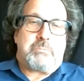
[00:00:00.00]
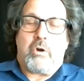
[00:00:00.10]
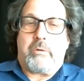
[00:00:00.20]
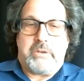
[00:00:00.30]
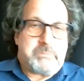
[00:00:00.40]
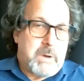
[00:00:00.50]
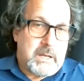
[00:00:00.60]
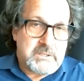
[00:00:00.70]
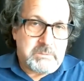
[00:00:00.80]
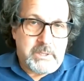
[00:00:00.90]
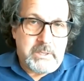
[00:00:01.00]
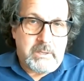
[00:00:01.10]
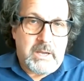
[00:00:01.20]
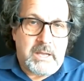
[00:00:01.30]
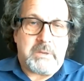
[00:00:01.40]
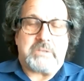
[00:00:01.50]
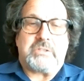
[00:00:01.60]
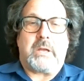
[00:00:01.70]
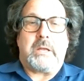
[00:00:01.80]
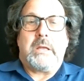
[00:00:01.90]
more responsibly, I must
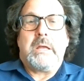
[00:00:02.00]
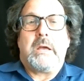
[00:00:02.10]
say.